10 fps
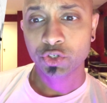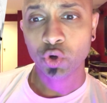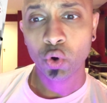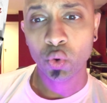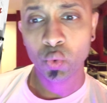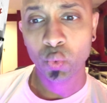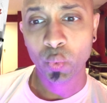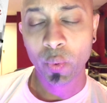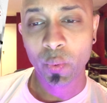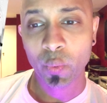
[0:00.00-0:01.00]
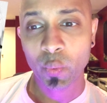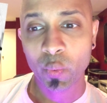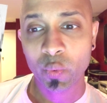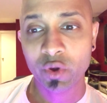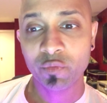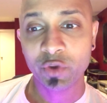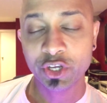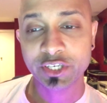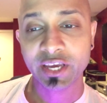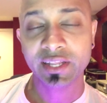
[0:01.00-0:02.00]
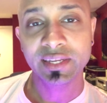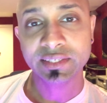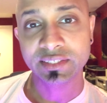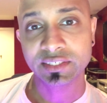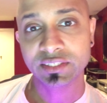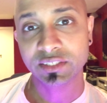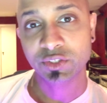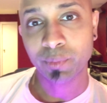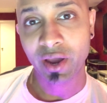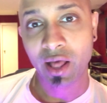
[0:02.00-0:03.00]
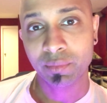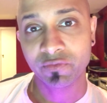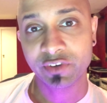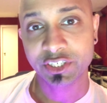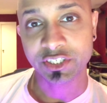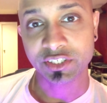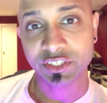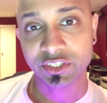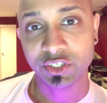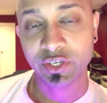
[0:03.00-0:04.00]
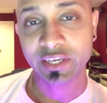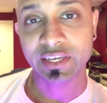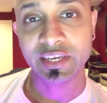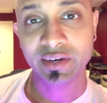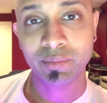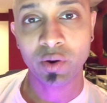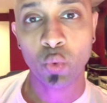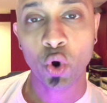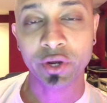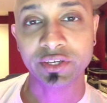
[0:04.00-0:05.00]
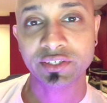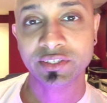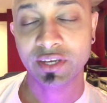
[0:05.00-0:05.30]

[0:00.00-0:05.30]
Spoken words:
So when you take a listen to my album Visions, you can hear my voice,